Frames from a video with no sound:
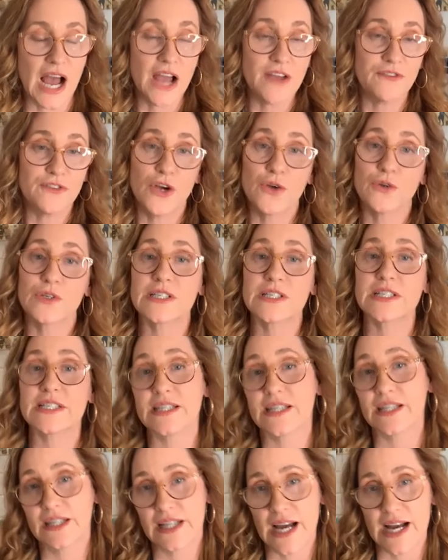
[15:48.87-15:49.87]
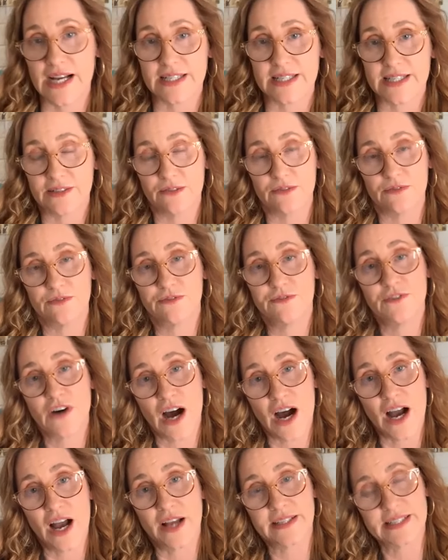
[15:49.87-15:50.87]
I've noticed in the last
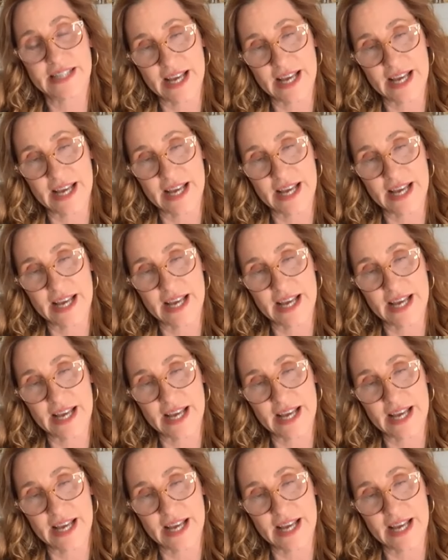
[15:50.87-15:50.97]
five,